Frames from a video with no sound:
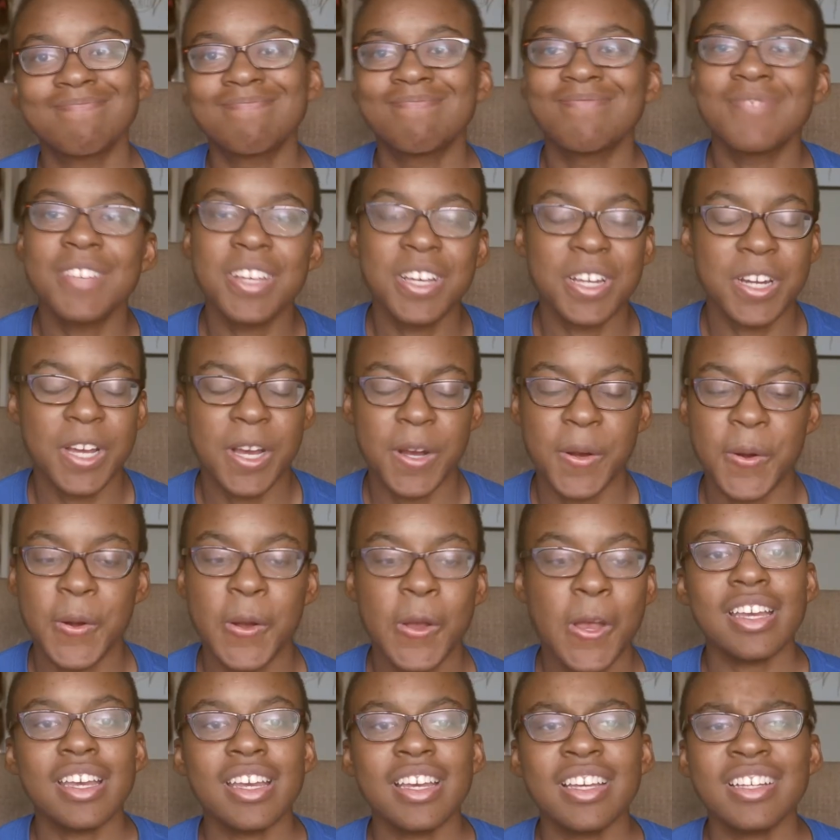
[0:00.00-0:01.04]
you know,
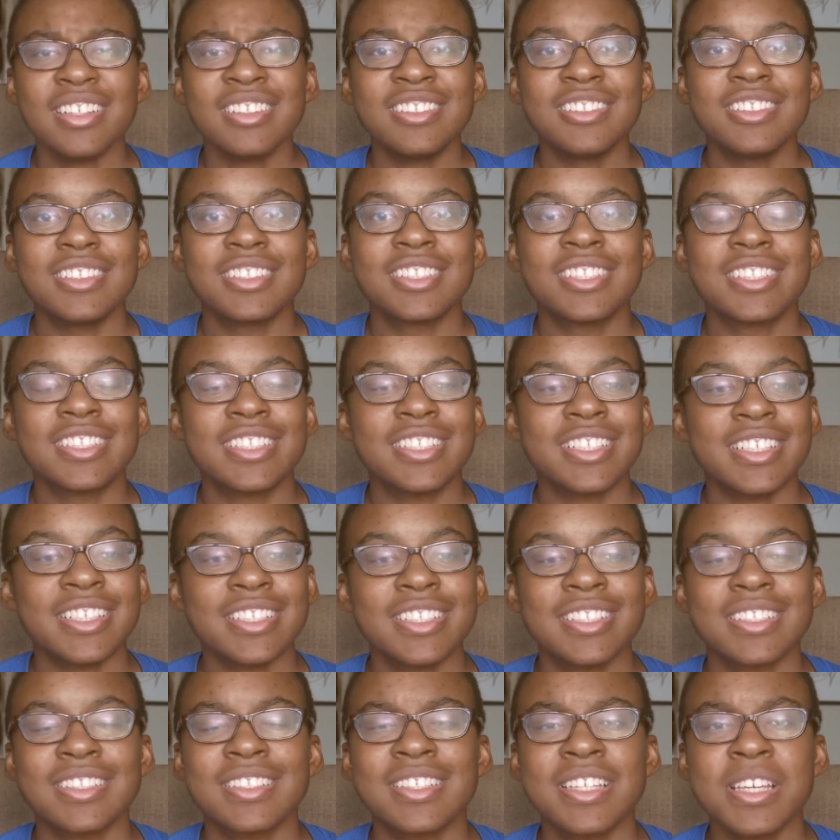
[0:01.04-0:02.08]
and it just
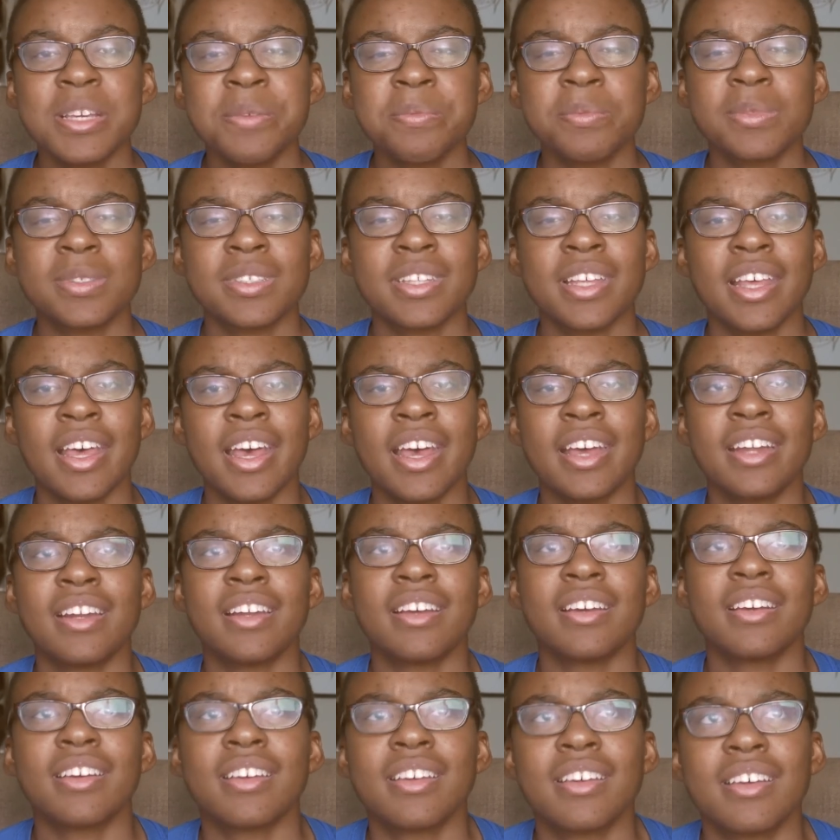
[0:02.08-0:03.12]
seems that
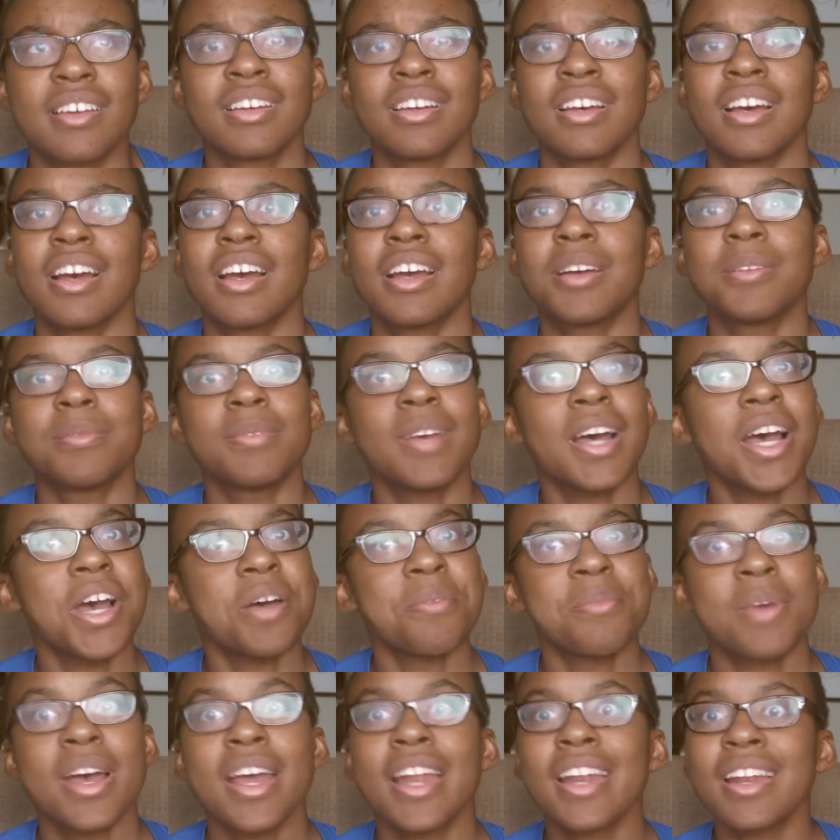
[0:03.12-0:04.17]
I'm,
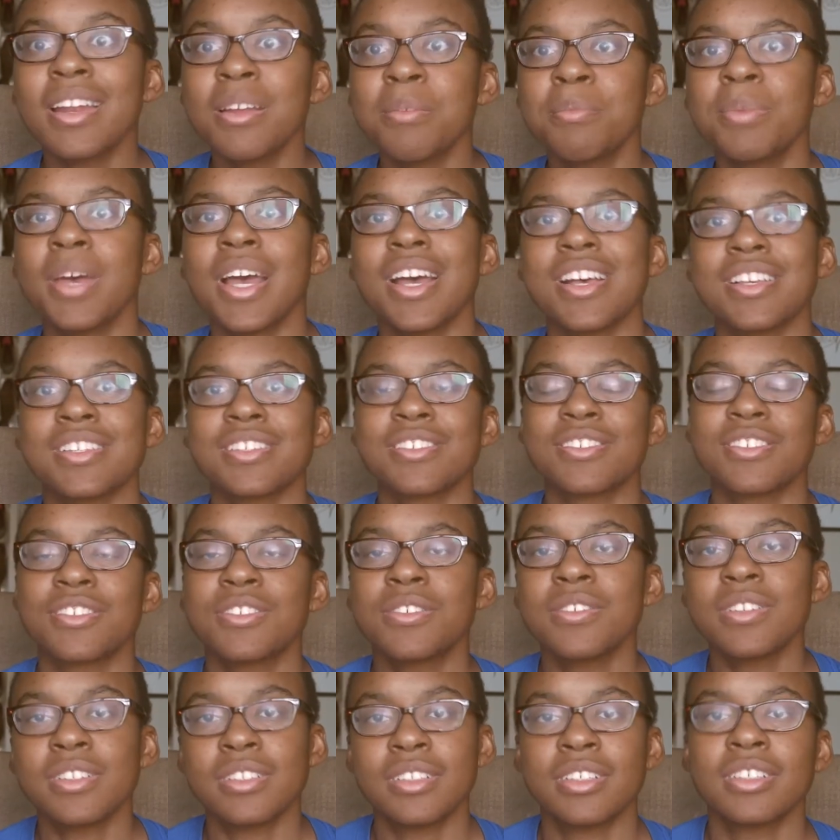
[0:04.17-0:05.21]
I'm at an impasse. There's
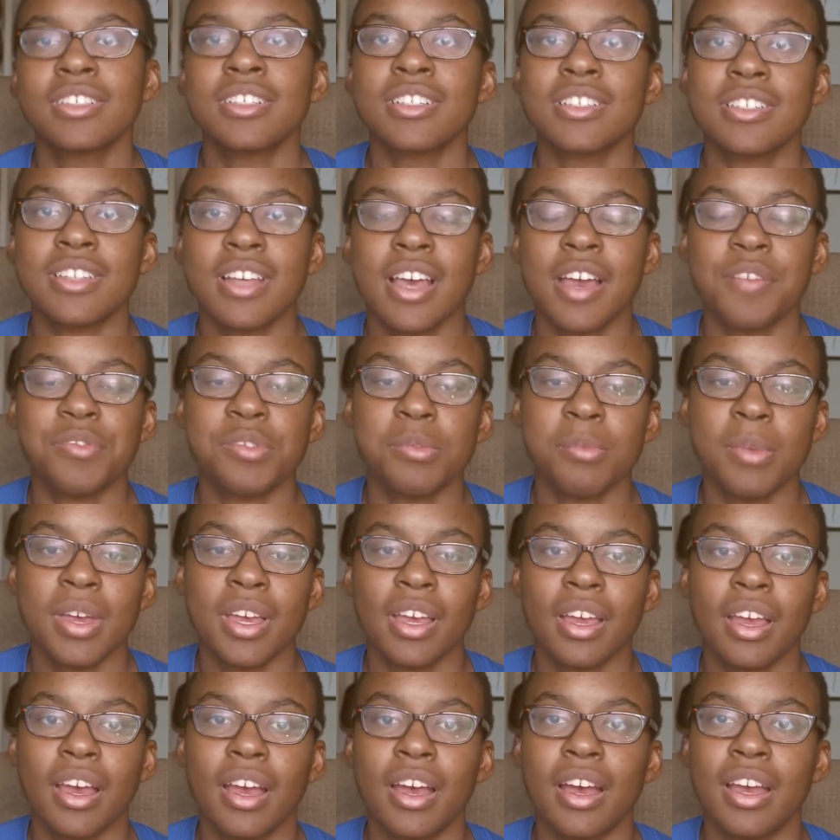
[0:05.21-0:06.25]
two decisions I have to
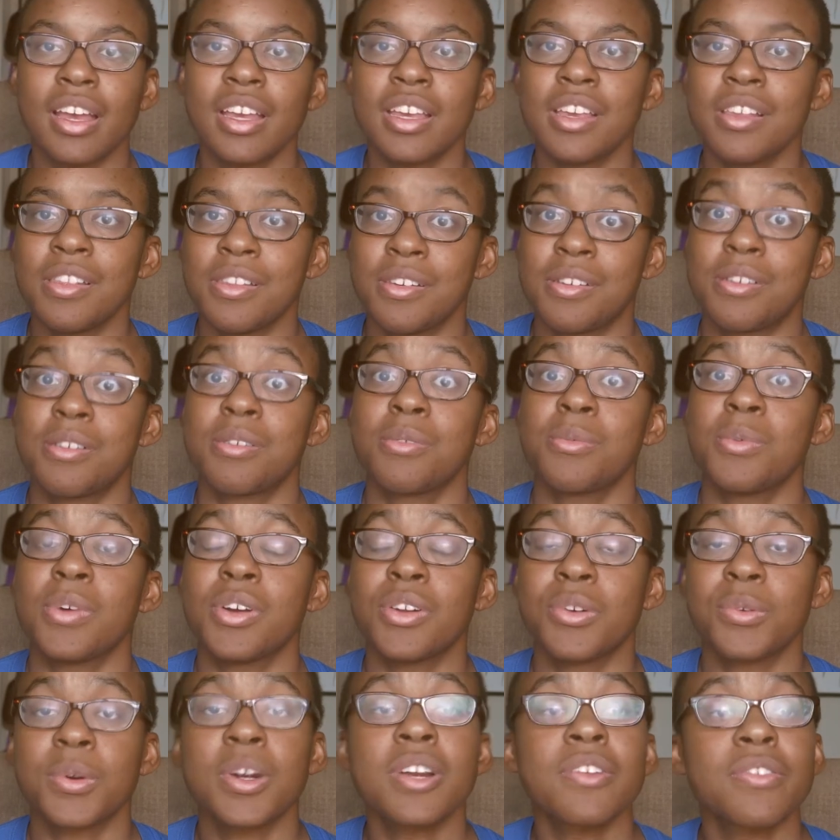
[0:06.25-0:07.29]
make. I either want
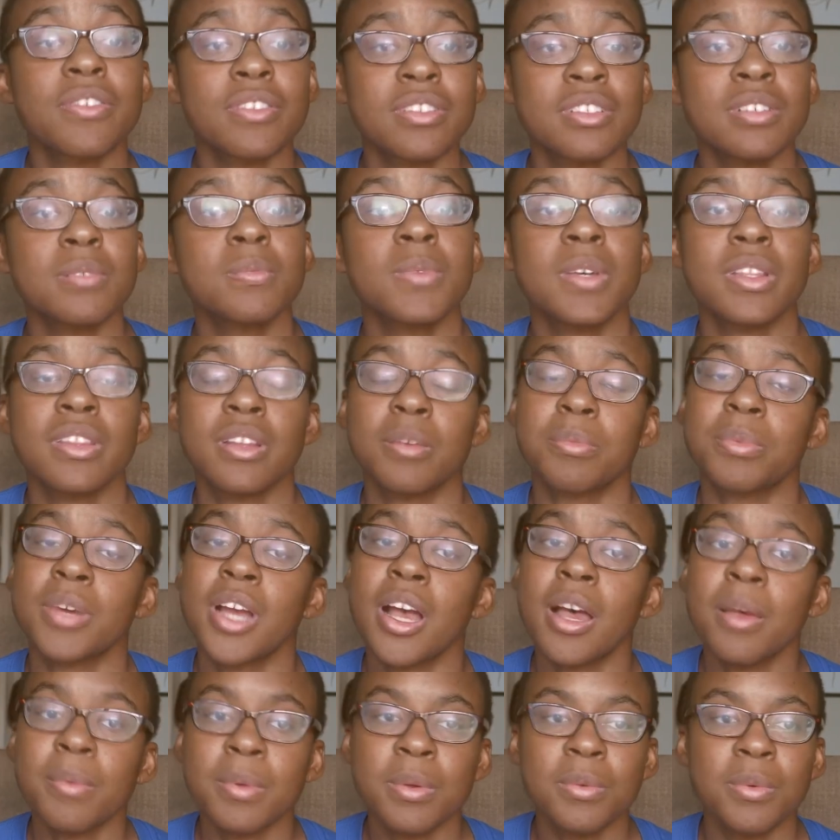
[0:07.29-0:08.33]
to work for someone that
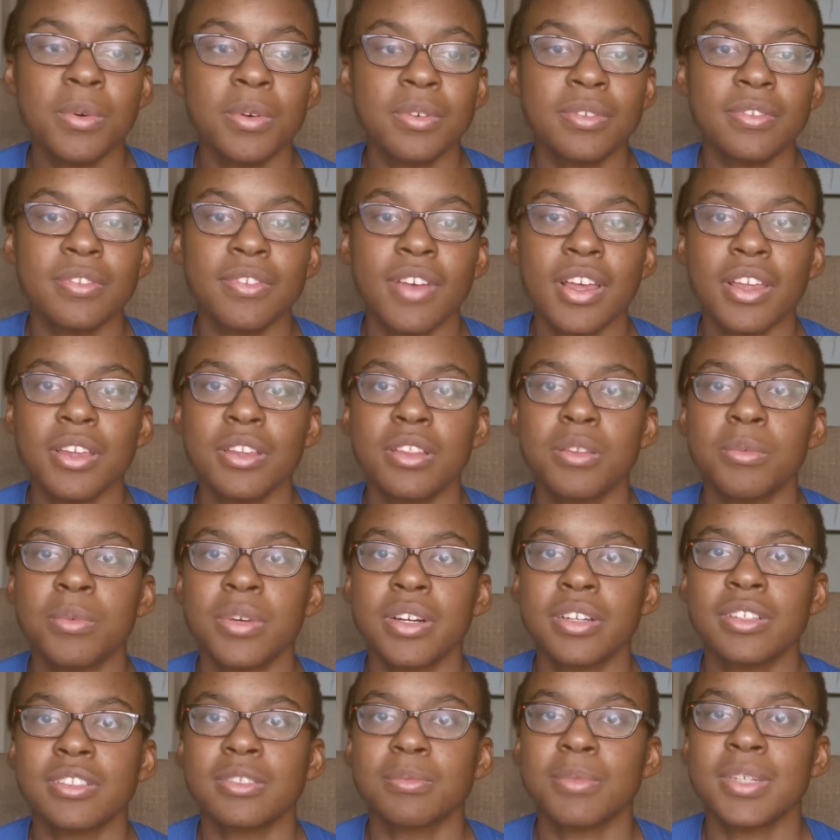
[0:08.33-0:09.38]
probably won't value the
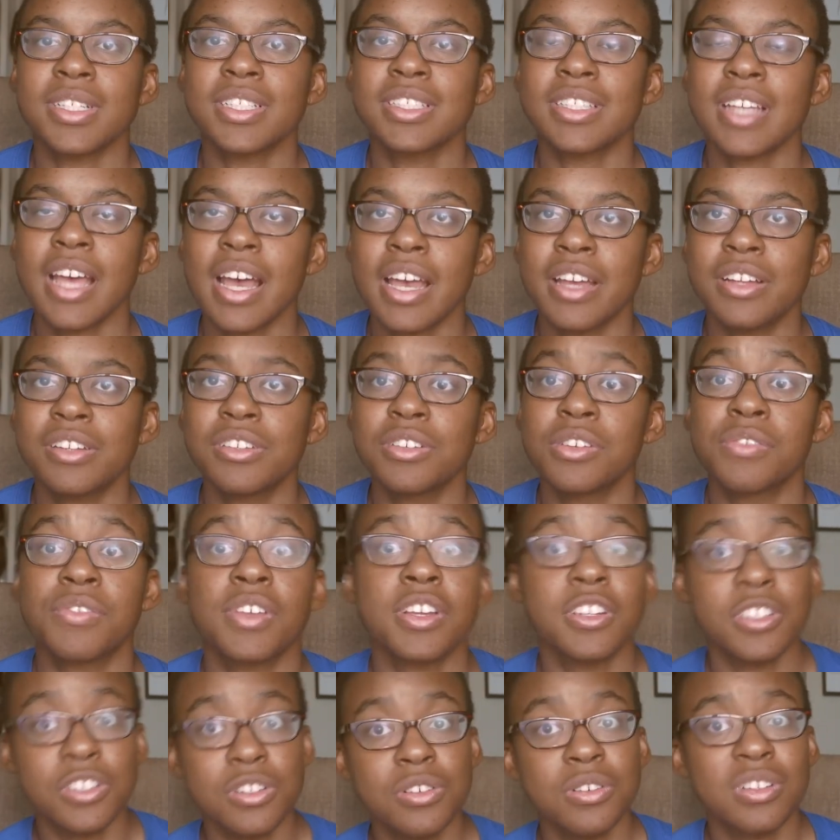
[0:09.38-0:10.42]
work as much as I do. If they
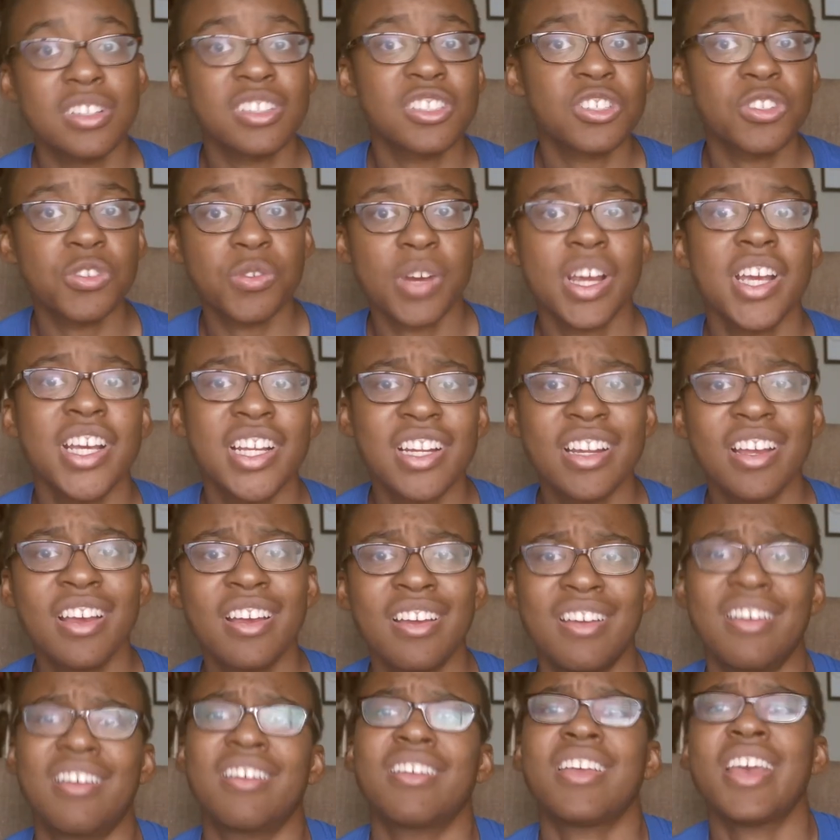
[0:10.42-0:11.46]
do, it's great.
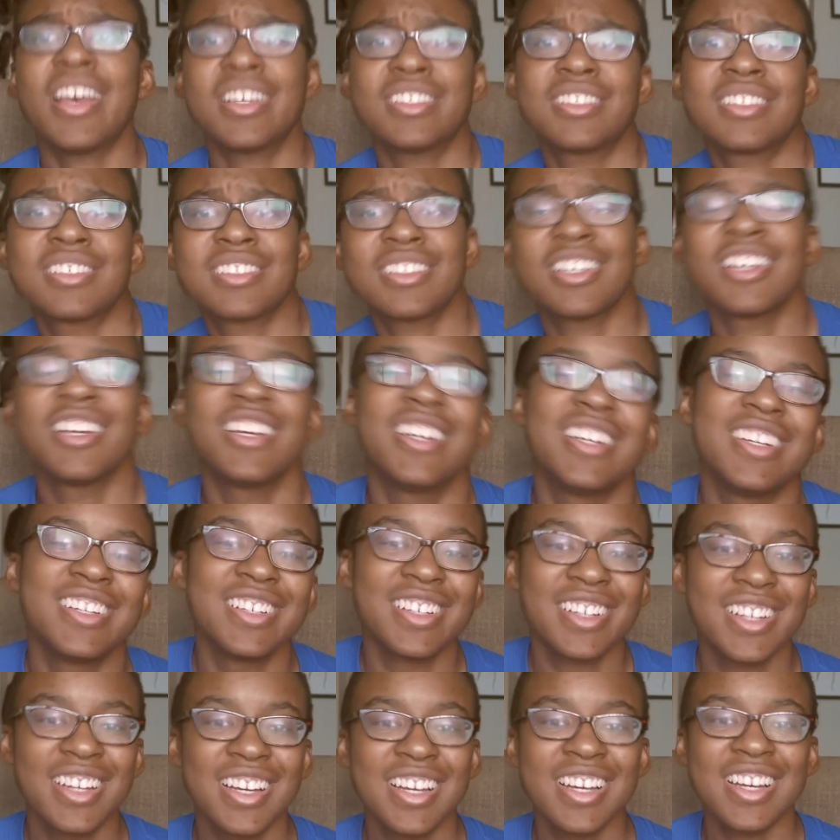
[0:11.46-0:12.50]
Yes
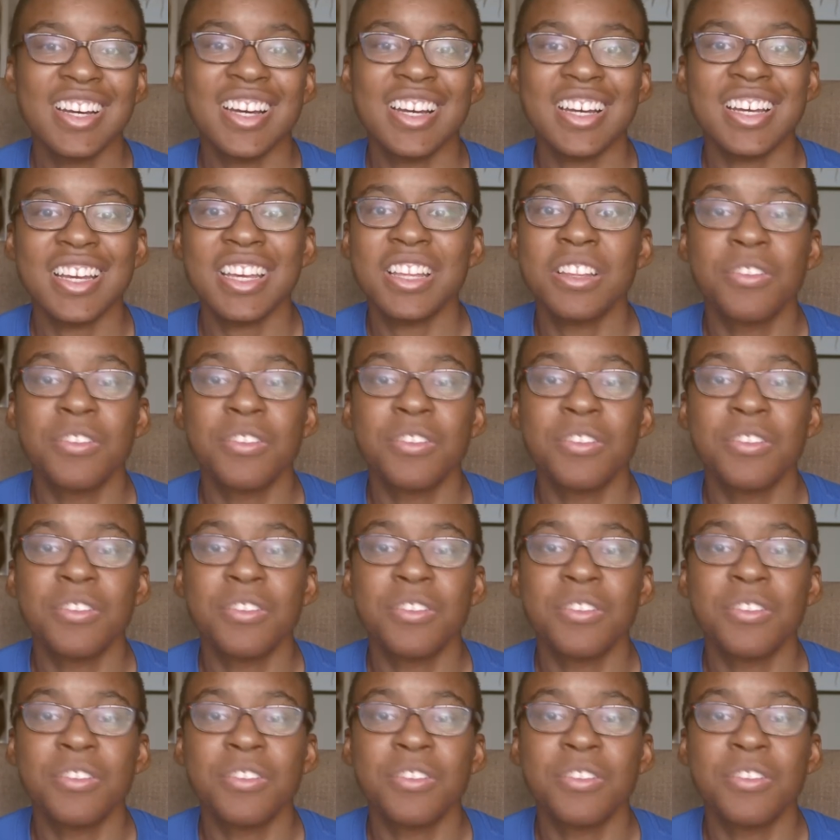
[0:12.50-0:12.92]
in